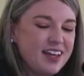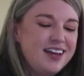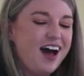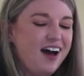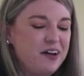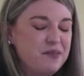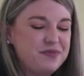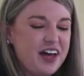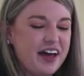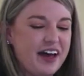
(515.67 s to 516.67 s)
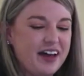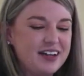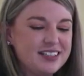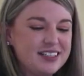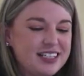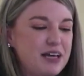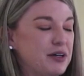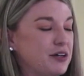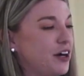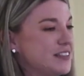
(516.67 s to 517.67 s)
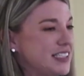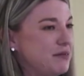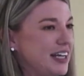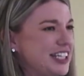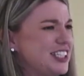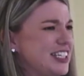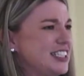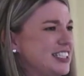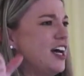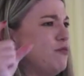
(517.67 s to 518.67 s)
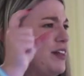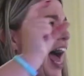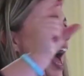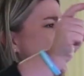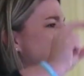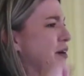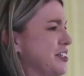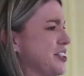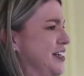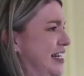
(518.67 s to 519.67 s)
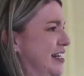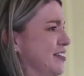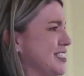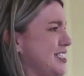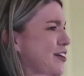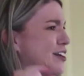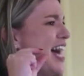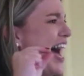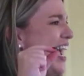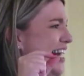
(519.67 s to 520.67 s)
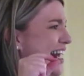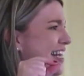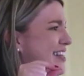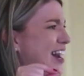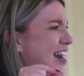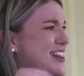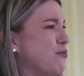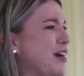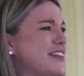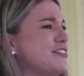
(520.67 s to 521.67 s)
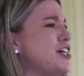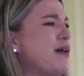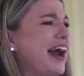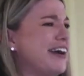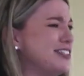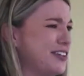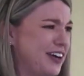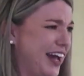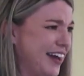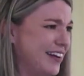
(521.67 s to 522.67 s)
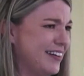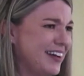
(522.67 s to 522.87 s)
The tibial nerve stimulation, it's done with acupuncture needles. So they're tiny. They're like the width of 2 hairs on your head.